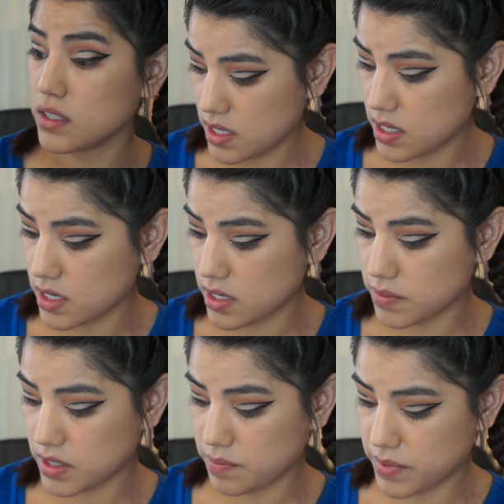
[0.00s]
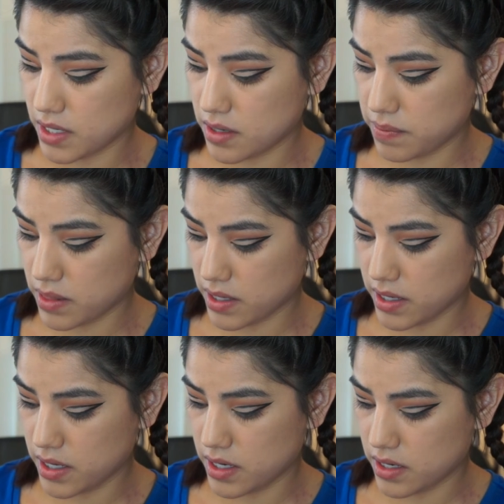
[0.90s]
Then I'm going to be
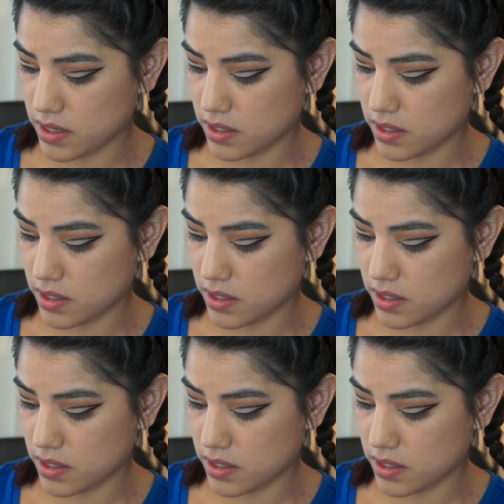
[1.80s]
applying